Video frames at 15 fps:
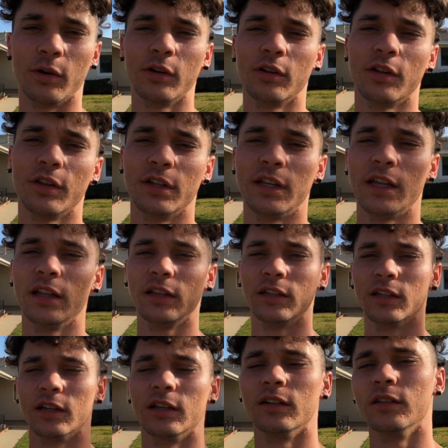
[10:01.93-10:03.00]
oil on the
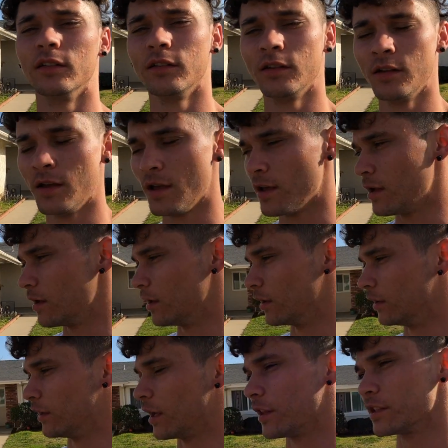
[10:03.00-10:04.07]
daily done,
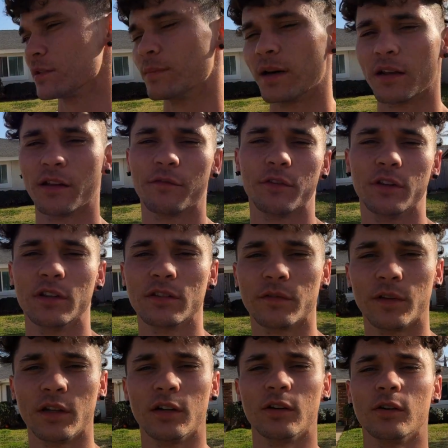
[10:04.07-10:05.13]
and yeah, that's about it for this
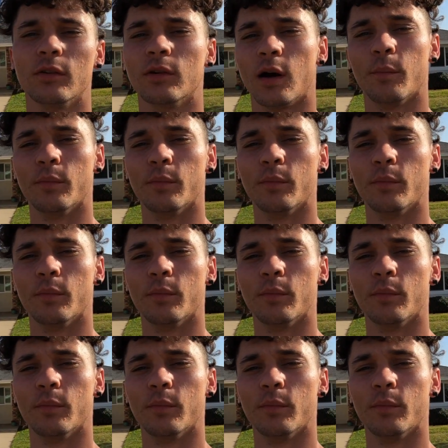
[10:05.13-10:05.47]
video.